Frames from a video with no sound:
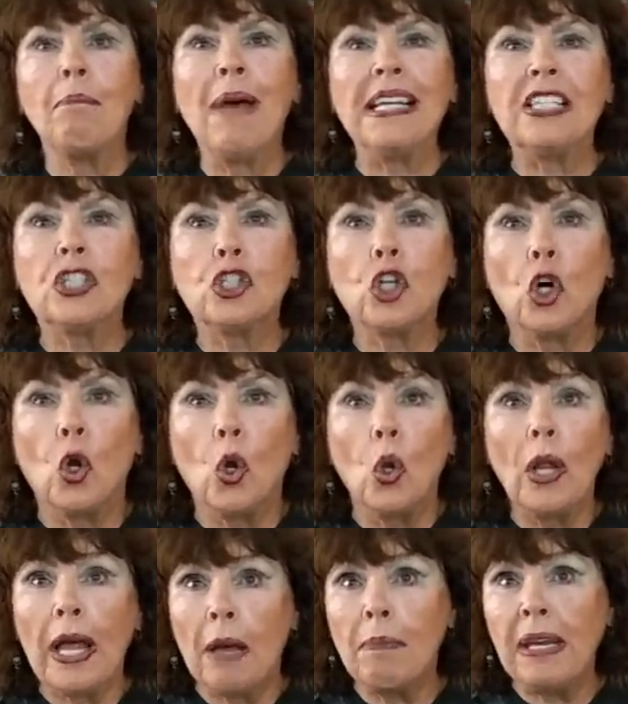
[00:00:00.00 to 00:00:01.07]

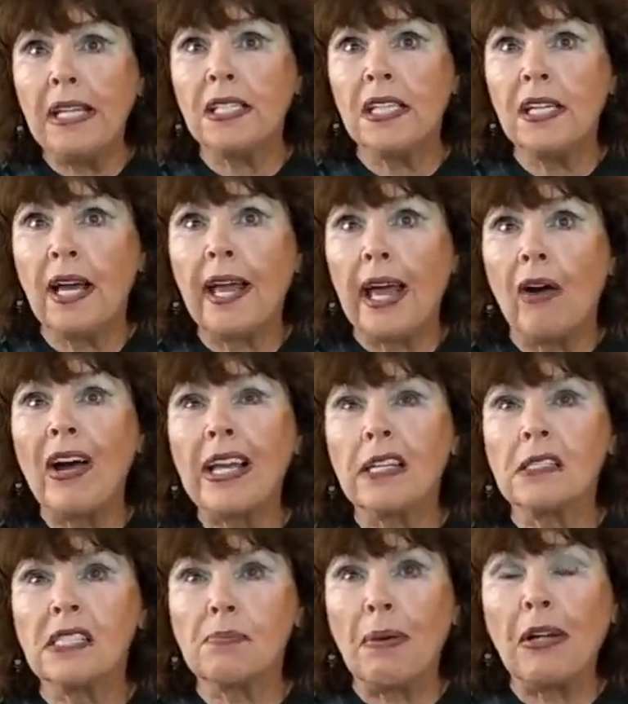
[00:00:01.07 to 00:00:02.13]
Mectal, M-E-T-A-L, I can
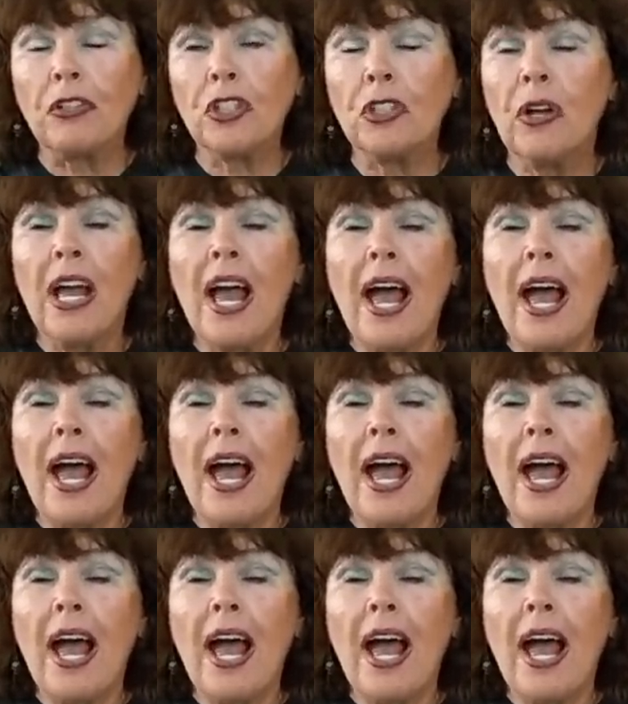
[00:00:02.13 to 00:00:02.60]
spell too,